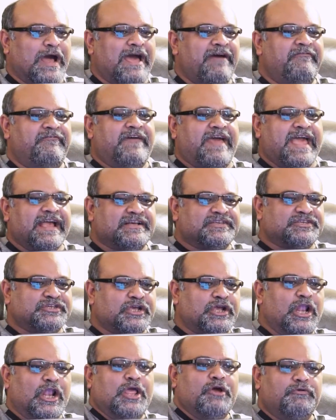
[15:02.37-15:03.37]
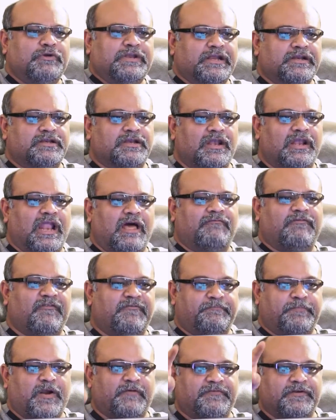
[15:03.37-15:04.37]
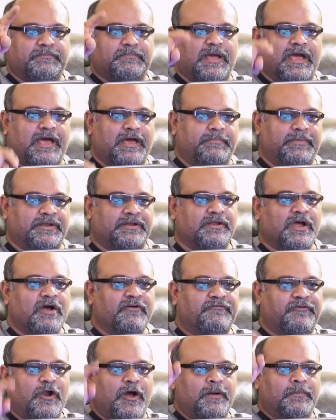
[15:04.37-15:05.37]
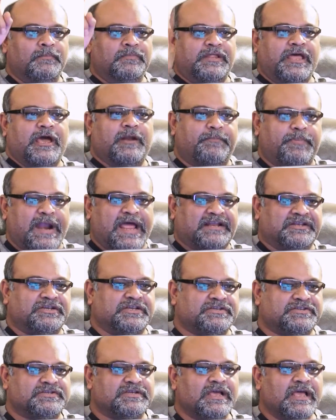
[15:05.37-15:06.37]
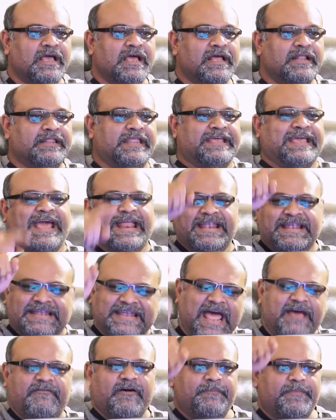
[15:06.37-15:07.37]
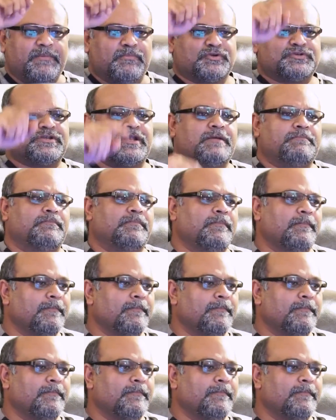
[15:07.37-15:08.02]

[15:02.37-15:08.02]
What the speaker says: have excluded love of Prophet Muhammad from their practice, they can never be Muslim.